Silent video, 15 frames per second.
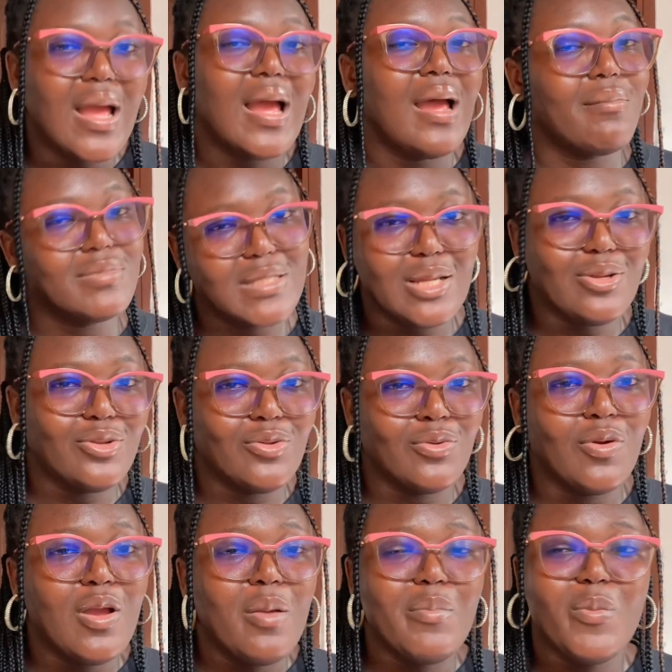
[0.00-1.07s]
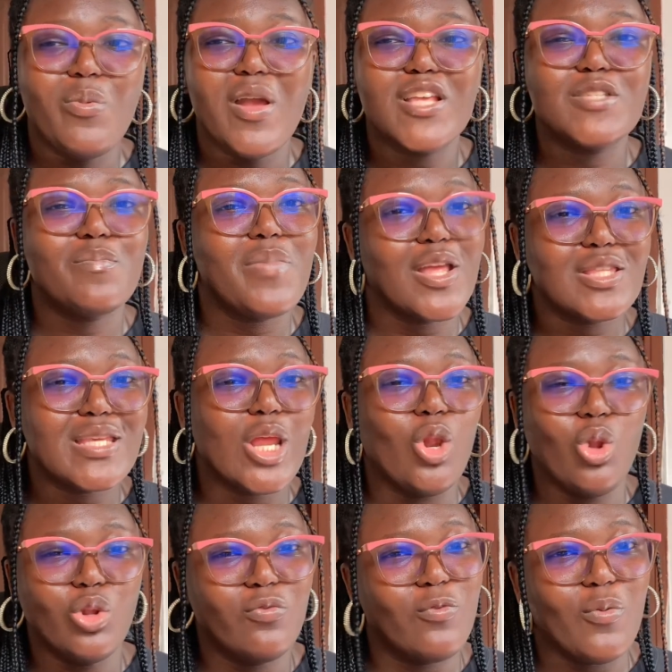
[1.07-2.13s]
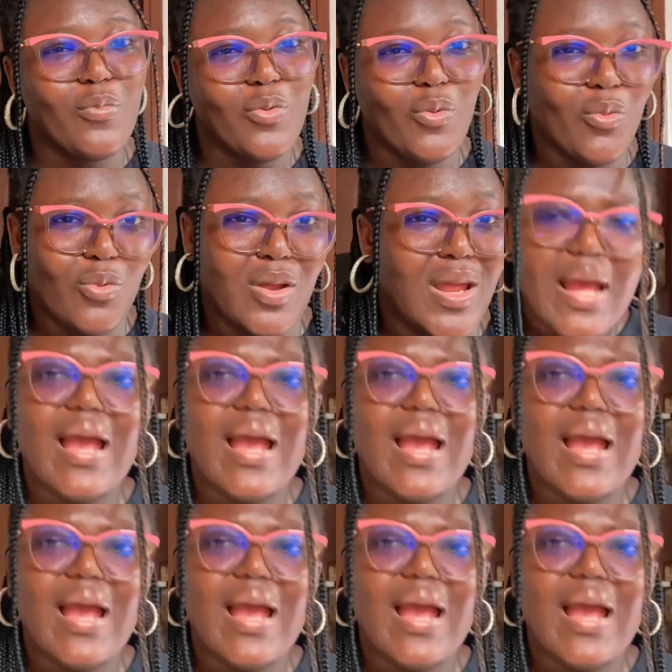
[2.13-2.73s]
I'm telling you. People expect a lot from you.